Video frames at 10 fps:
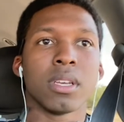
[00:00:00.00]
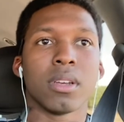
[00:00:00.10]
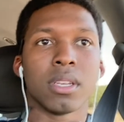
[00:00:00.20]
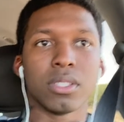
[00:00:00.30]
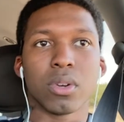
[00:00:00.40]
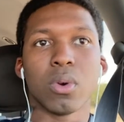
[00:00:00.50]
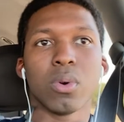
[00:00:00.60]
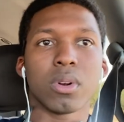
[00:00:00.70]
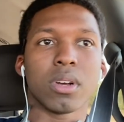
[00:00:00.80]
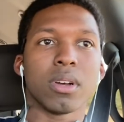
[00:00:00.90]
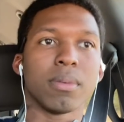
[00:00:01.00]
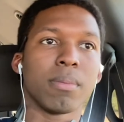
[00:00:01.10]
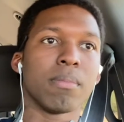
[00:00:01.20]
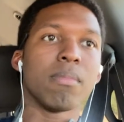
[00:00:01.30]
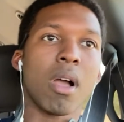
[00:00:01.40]
his old
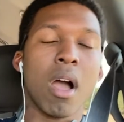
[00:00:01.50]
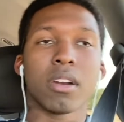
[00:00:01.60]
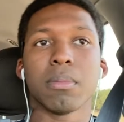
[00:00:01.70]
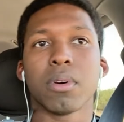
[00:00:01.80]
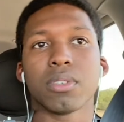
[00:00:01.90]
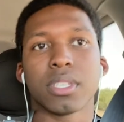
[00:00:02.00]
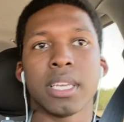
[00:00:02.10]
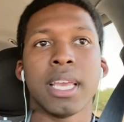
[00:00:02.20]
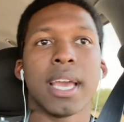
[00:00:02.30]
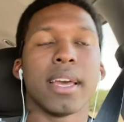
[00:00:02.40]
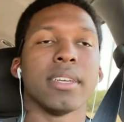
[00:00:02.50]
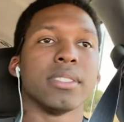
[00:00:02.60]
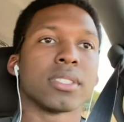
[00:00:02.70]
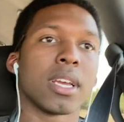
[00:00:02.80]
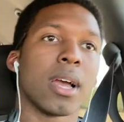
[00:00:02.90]
Honda motors that he had in his
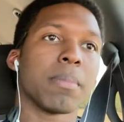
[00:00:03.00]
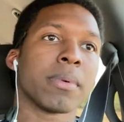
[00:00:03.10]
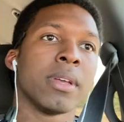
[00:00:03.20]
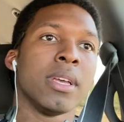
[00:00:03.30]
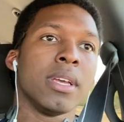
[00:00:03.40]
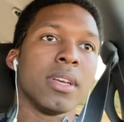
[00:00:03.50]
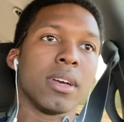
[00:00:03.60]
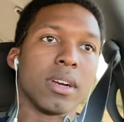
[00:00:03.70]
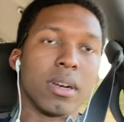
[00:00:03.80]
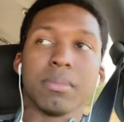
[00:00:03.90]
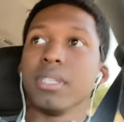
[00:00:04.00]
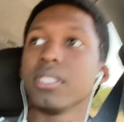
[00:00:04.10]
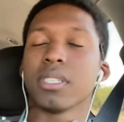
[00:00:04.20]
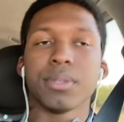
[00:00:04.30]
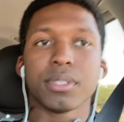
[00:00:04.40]
shop,
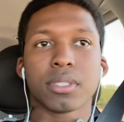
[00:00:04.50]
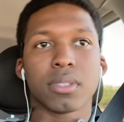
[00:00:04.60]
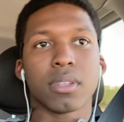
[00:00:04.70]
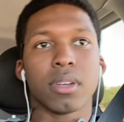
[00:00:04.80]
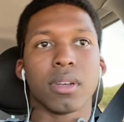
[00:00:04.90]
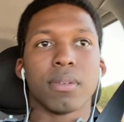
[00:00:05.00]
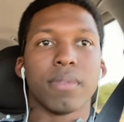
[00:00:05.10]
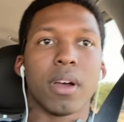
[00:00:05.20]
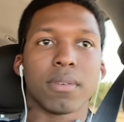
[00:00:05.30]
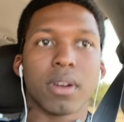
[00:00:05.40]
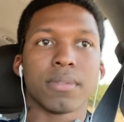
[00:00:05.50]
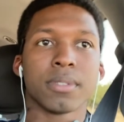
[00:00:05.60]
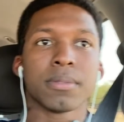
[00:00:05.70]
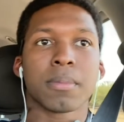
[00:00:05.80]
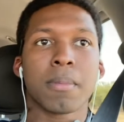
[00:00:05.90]
D-Series valve cover,
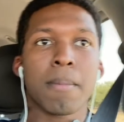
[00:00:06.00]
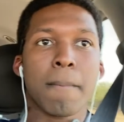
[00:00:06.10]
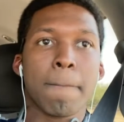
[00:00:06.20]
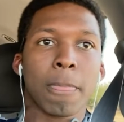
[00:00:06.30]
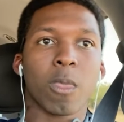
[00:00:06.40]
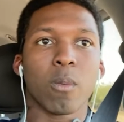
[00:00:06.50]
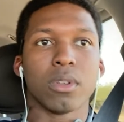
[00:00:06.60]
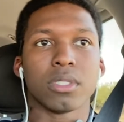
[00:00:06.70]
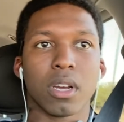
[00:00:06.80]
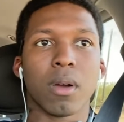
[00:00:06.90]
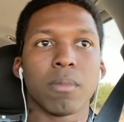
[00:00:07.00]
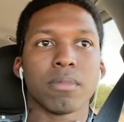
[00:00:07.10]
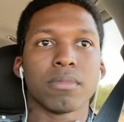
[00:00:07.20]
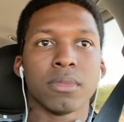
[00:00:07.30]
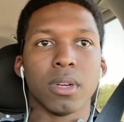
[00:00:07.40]
which
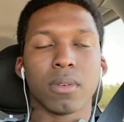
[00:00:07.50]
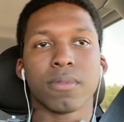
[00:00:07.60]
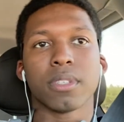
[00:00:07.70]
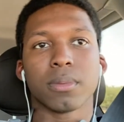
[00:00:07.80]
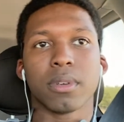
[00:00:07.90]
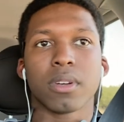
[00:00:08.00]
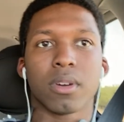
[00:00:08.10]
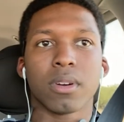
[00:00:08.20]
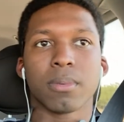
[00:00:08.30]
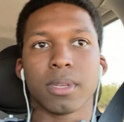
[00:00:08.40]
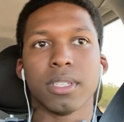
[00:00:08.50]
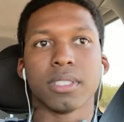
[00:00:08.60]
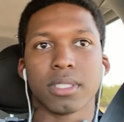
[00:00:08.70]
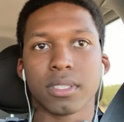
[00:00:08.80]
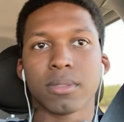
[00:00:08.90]
fits my car because
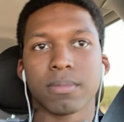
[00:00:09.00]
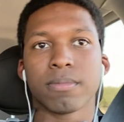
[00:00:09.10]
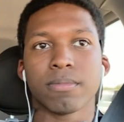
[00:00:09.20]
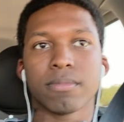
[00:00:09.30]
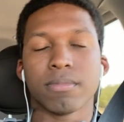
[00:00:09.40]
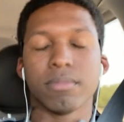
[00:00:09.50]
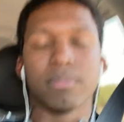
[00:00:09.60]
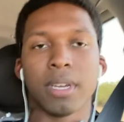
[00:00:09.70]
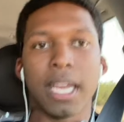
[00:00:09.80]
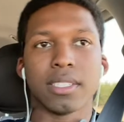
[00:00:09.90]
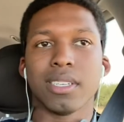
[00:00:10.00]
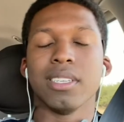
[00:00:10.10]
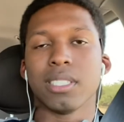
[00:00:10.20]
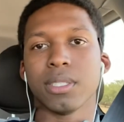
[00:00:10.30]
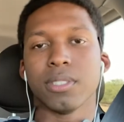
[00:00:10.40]
it's has a D
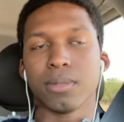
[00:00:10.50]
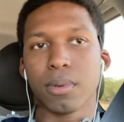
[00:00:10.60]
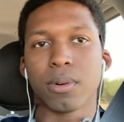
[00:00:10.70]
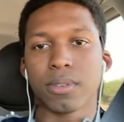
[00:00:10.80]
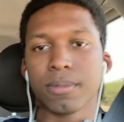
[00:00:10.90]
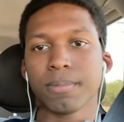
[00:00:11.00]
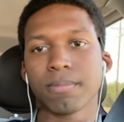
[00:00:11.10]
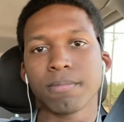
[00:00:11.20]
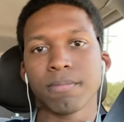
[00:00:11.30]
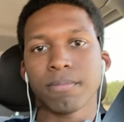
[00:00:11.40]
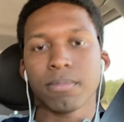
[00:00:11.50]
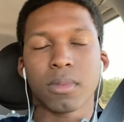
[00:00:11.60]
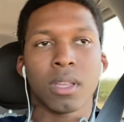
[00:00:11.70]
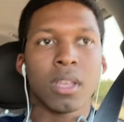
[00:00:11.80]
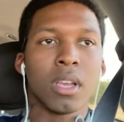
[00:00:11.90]
series motor.
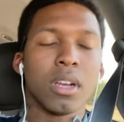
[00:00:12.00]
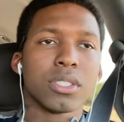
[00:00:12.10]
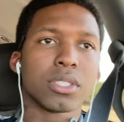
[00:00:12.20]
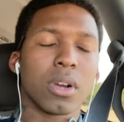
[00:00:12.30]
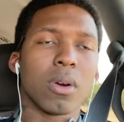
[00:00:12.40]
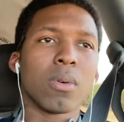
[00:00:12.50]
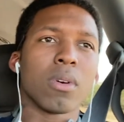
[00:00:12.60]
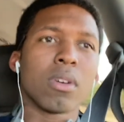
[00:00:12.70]
So